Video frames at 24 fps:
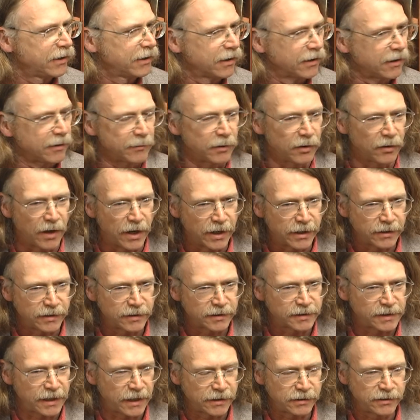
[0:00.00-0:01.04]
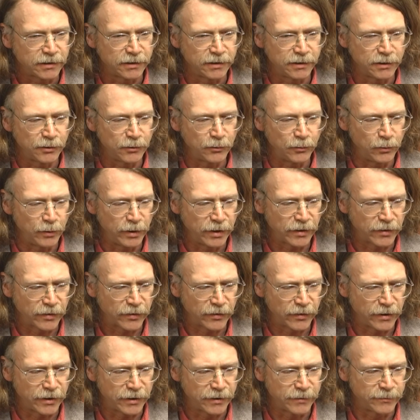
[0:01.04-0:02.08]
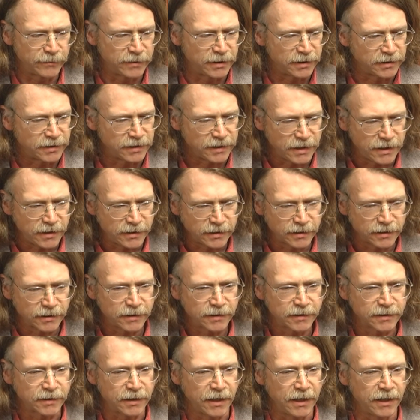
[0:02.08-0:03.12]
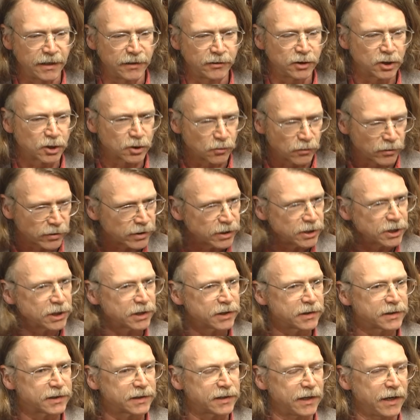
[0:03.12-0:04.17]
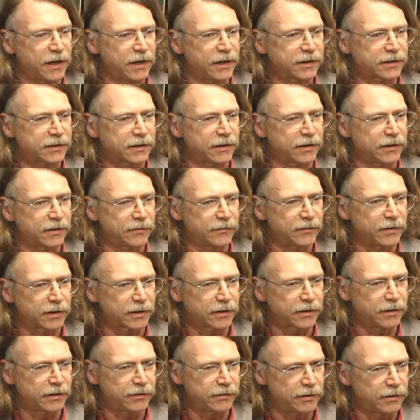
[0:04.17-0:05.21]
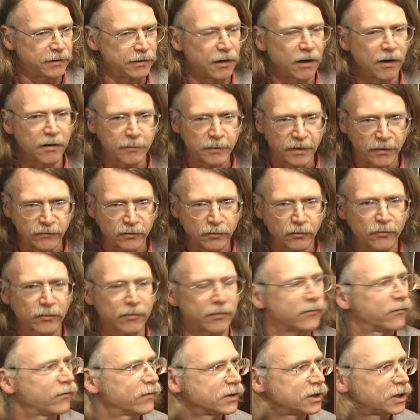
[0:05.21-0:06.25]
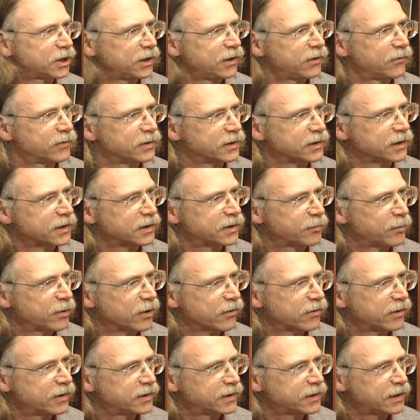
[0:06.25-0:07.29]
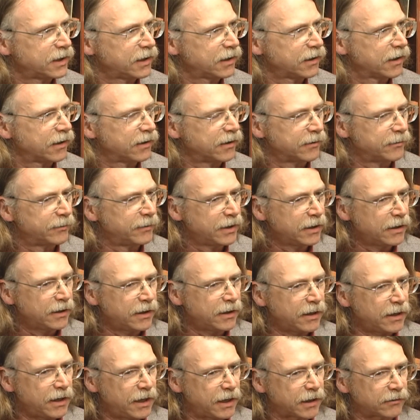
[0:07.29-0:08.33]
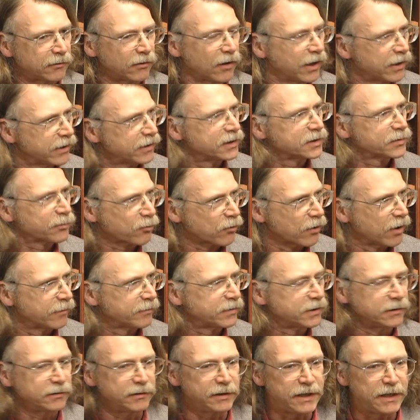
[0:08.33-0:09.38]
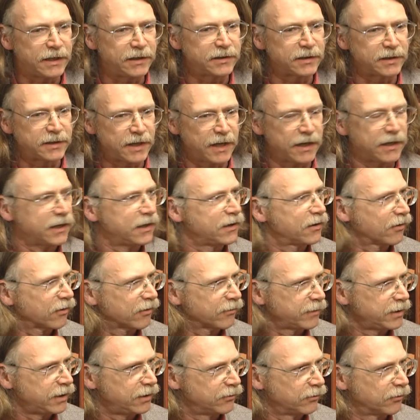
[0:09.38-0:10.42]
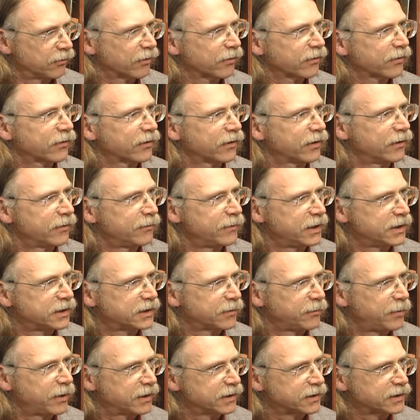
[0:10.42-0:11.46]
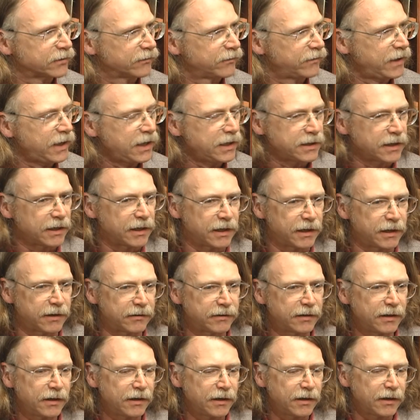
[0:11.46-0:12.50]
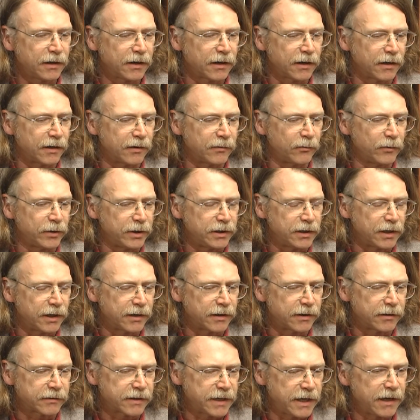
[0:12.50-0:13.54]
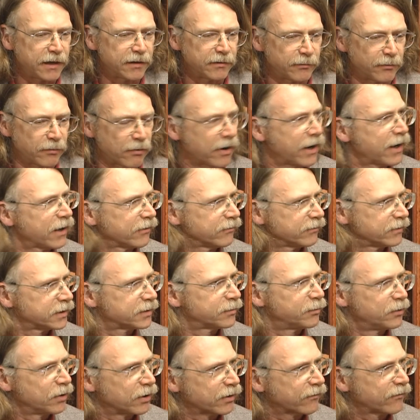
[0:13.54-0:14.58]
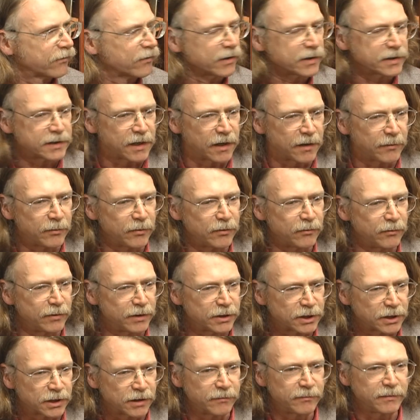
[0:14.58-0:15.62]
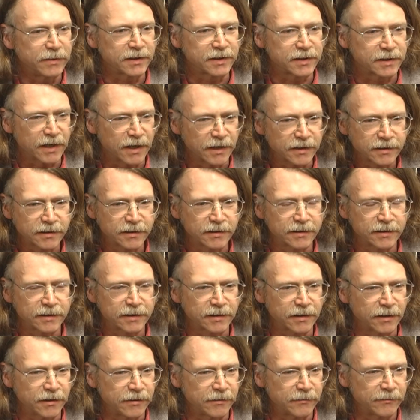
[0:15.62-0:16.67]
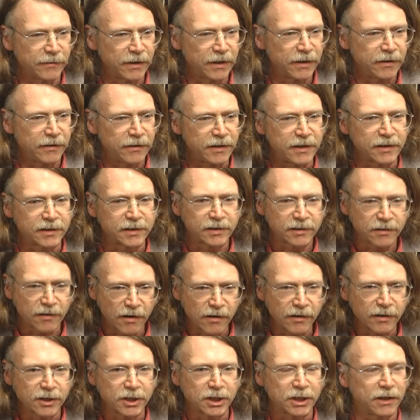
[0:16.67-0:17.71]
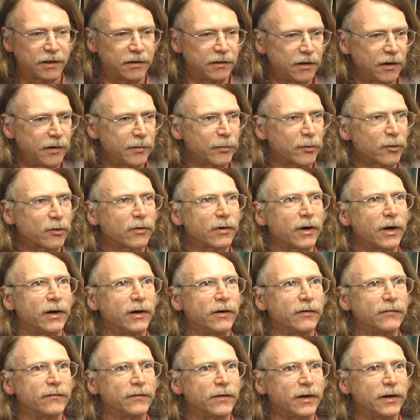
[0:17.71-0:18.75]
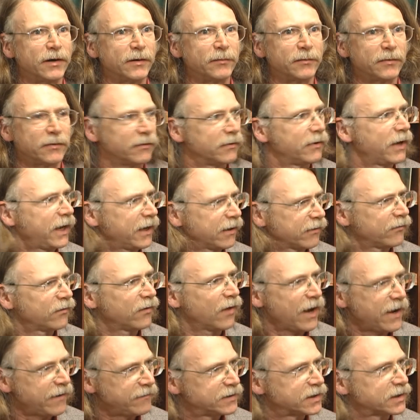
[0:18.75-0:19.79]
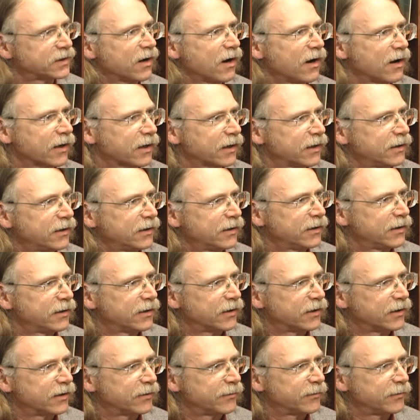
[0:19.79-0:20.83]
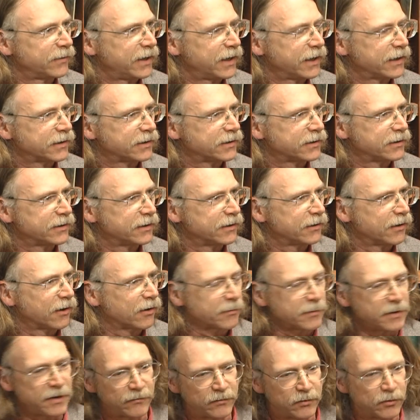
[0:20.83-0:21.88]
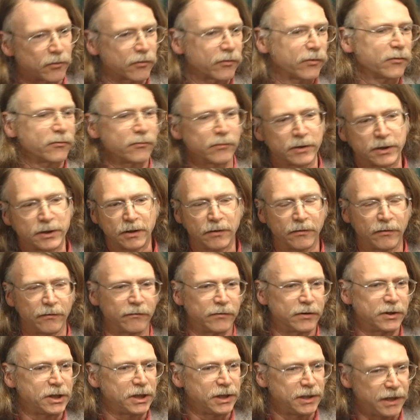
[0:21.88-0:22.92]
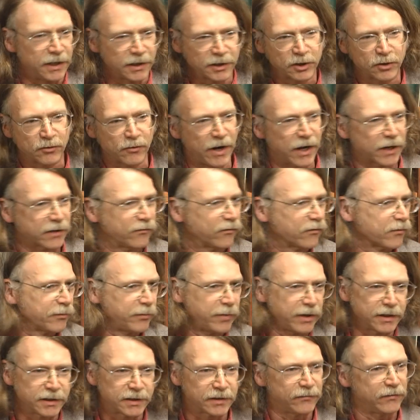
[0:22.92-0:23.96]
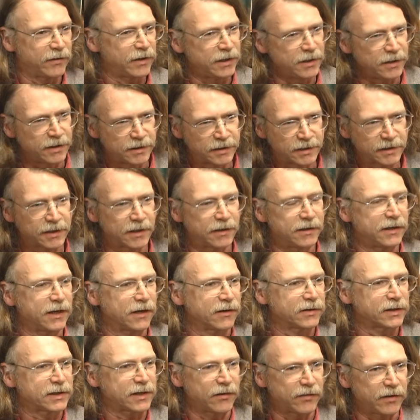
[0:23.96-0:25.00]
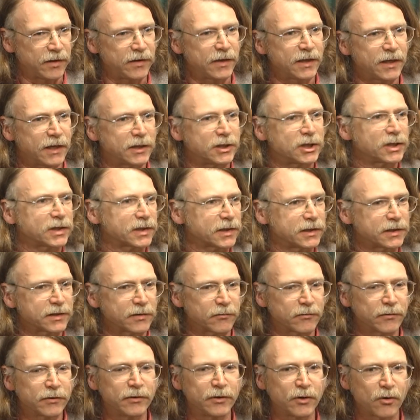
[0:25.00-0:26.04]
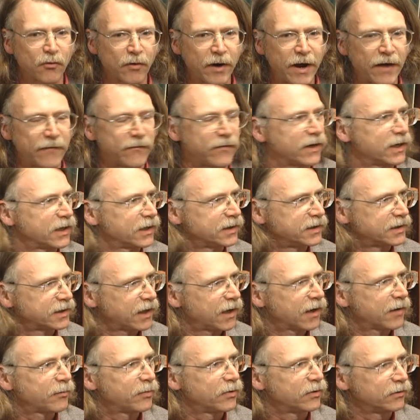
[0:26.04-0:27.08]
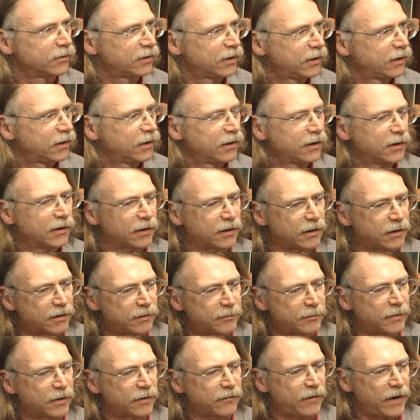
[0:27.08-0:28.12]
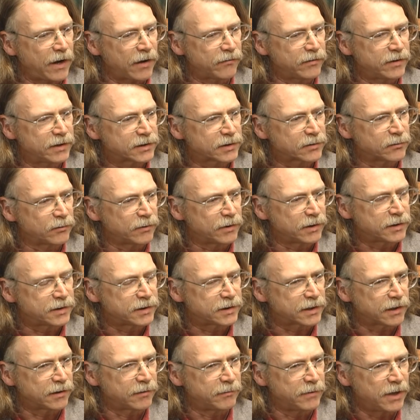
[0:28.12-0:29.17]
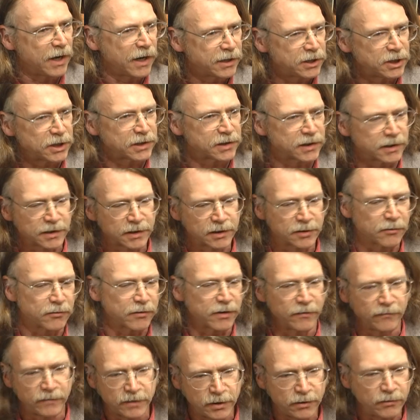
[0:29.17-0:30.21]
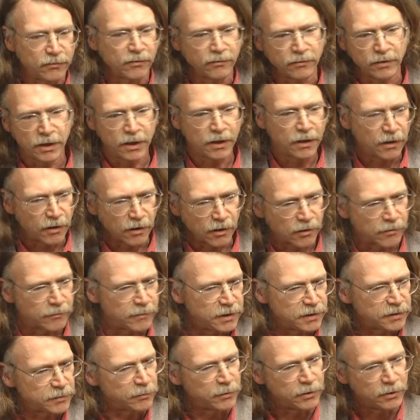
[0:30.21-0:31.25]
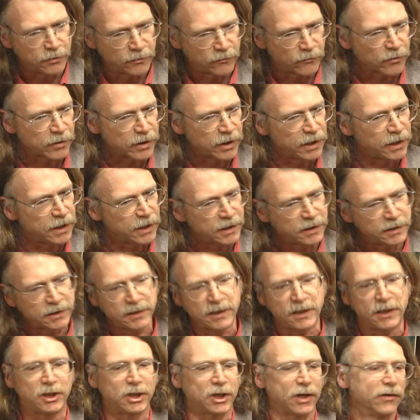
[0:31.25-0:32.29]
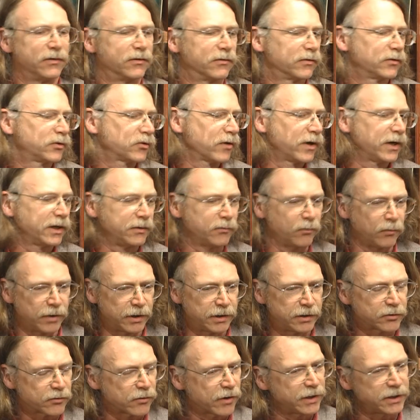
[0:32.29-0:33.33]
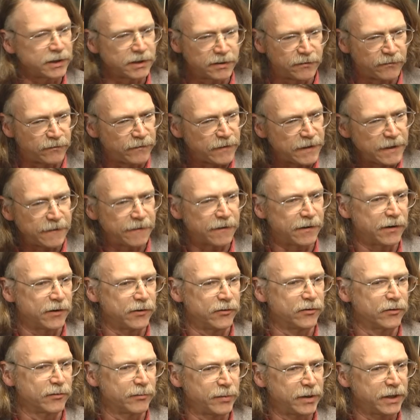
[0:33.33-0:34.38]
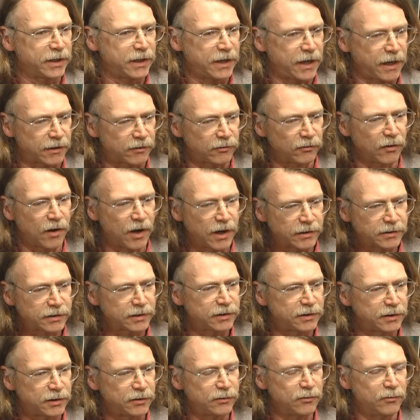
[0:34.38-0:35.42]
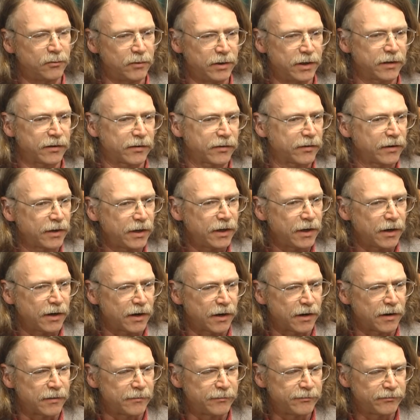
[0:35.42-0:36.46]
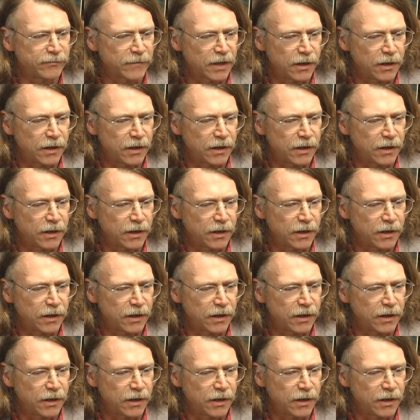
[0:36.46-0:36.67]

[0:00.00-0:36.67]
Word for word: Um, a lot of this had to do with um, diseases and shortages that uh, the, the Army of Northern Virginia was experiencing. Um, and a lot of this prompted Lee to take the Army north um, into Pennsylvania. And um, when uh, Kent Brown's book, for example, yes. which discusses the astonishing number of head of livestock um, that the Army of Northern Virginia extracted from Pennsylvania and sent down south. I think that just is a real graphic example um, of how this was um, not just a story of two armies maneuvering against each other, trying one trying to defeat the other, but it had a lot to do with um,